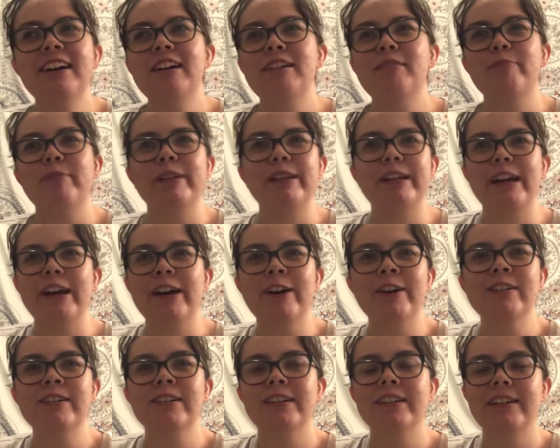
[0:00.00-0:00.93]
but
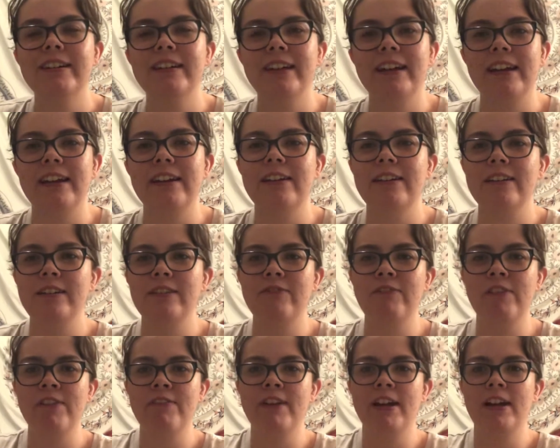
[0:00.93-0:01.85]
now like
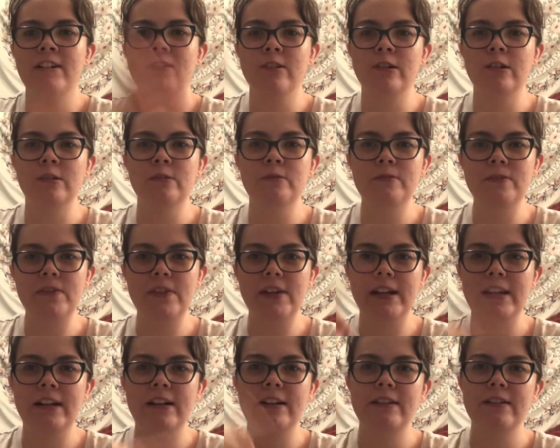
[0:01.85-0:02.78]
we've had growth
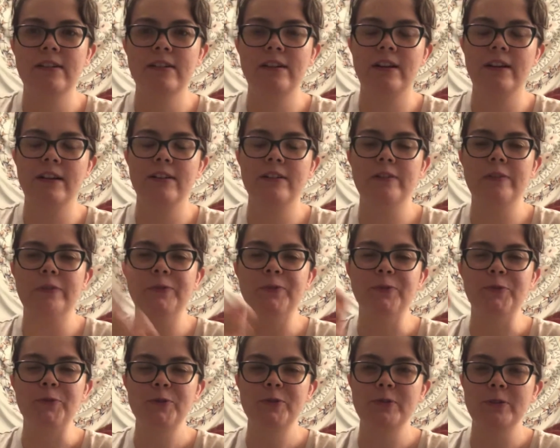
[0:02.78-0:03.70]
in uh,
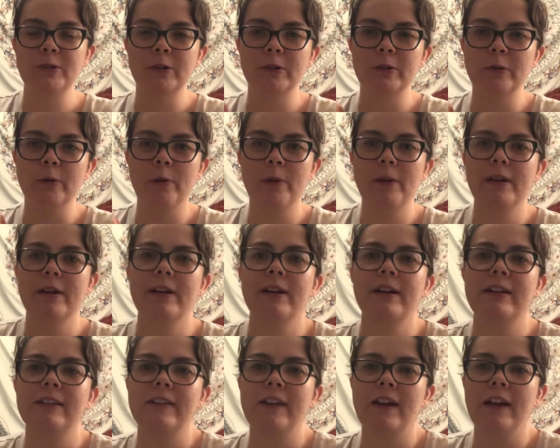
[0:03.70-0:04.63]
full circle
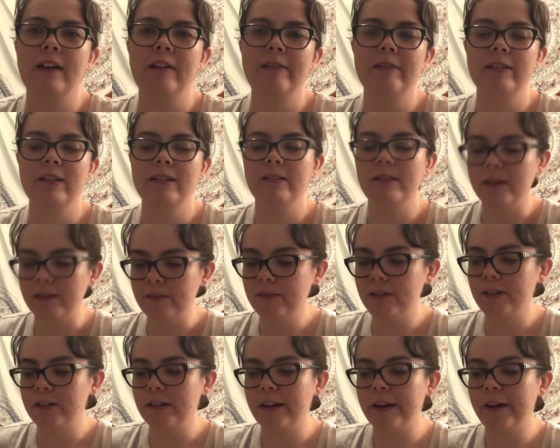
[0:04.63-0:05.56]
because I love
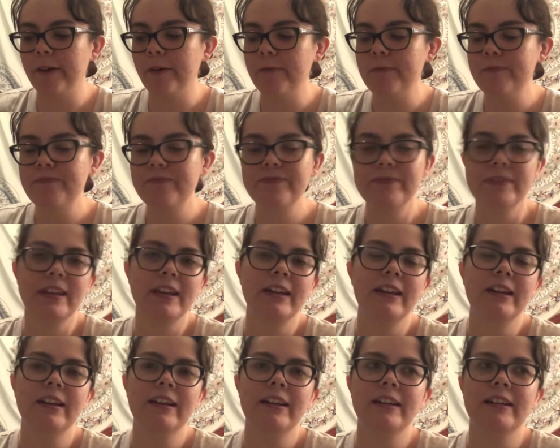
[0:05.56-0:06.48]
her now.
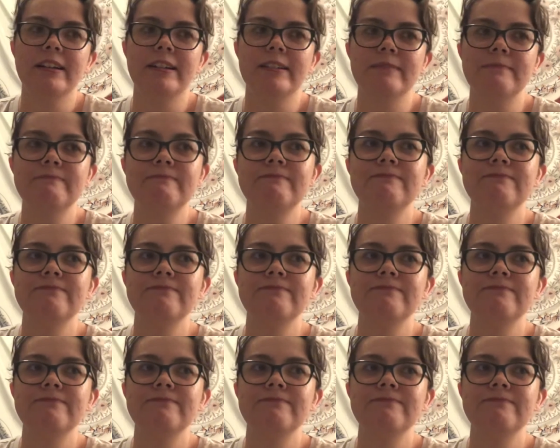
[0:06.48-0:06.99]
Um,